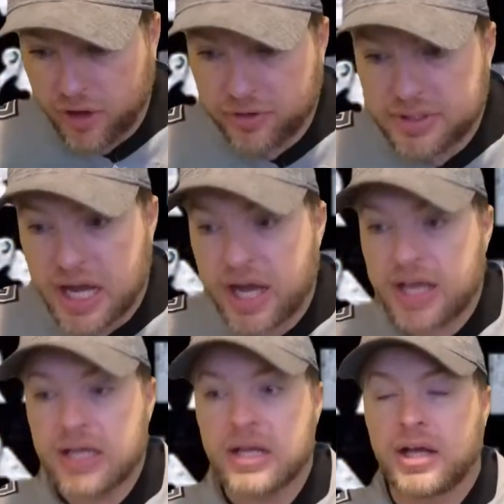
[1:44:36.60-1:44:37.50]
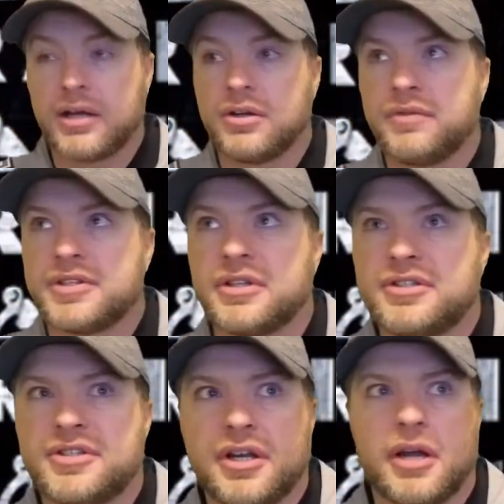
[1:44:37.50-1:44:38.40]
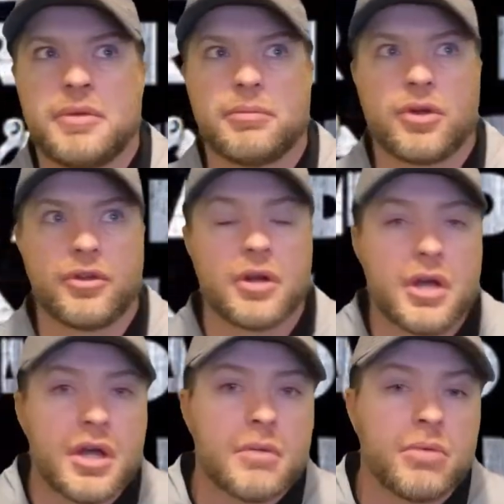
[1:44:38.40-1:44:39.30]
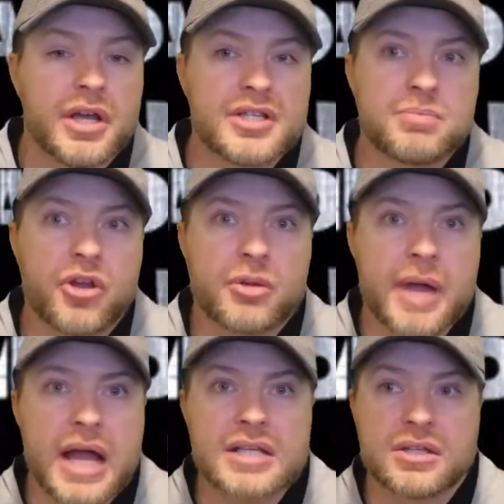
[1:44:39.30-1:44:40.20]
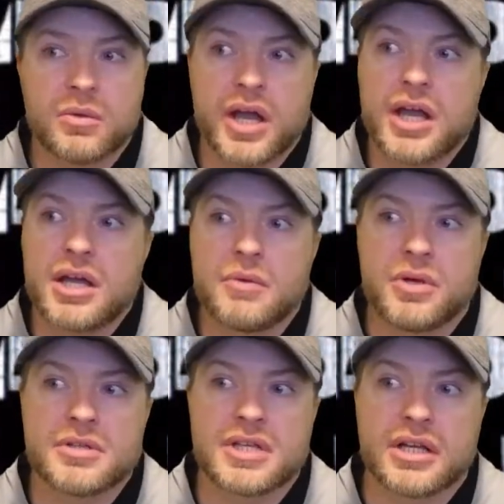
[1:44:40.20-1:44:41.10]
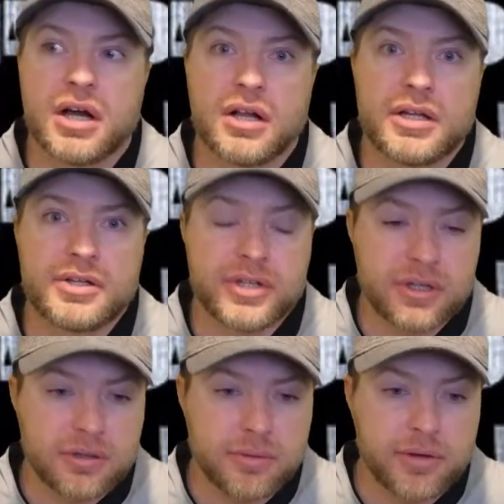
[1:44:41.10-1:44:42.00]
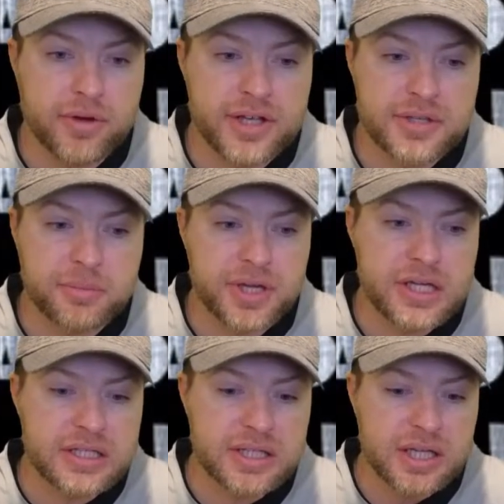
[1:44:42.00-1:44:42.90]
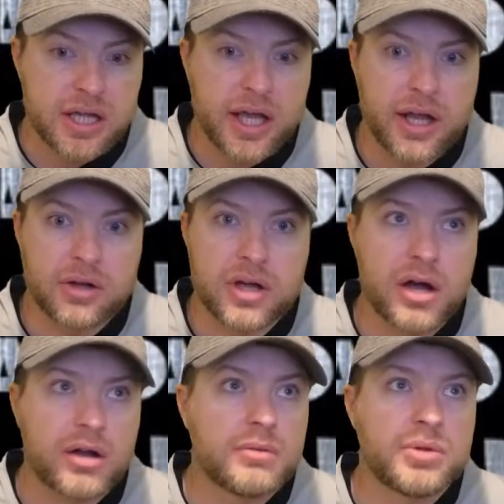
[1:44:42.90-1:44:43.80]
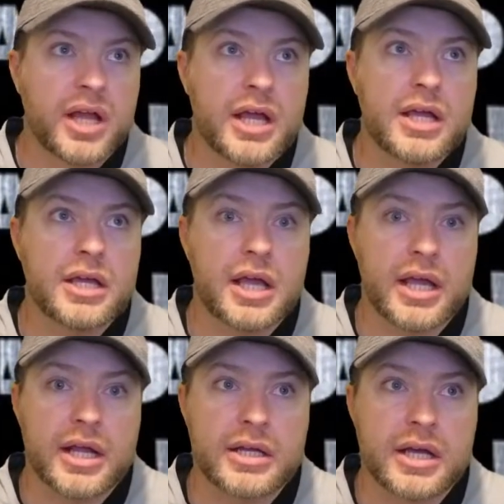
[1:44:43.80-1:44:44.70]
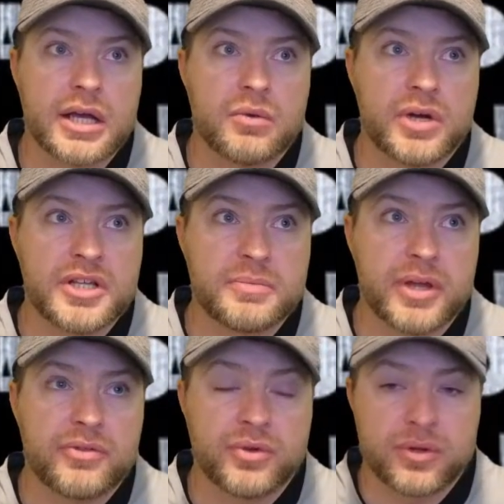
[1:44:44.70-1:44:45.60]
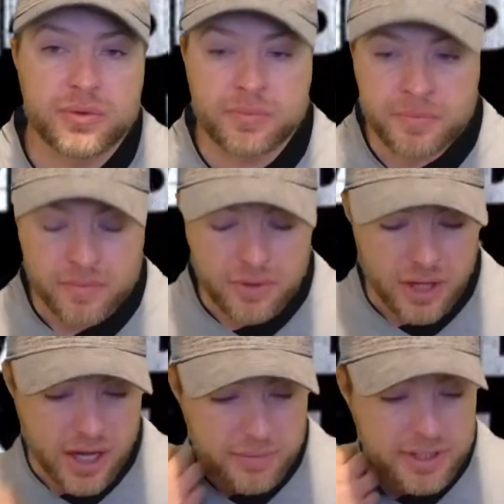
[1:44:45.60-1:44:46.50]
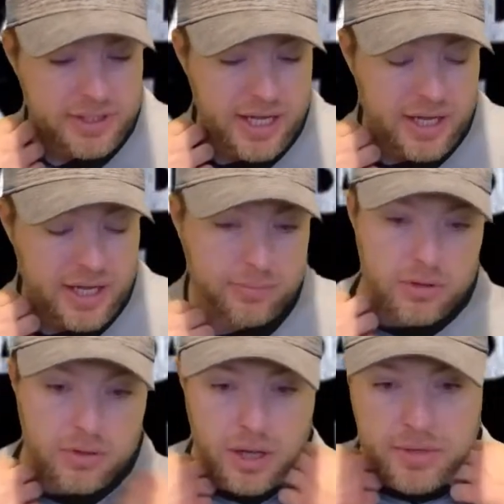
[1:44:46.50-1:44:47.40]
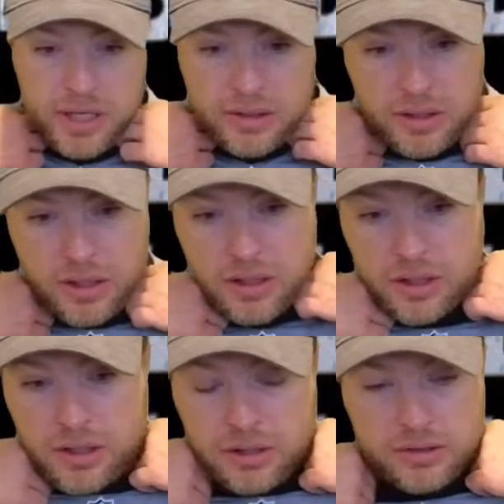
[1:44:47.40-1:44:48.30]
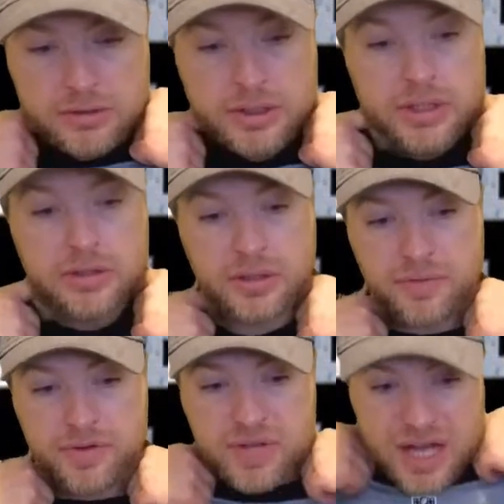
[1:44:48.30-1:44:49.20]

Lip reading: dying. I don't know if I said son, I meant brother, but his brother passing away when he was in college, you know, may rest in peace. And O'Connell playing and what he's been through. I mean, damn, bro. I mean, you know, if you lost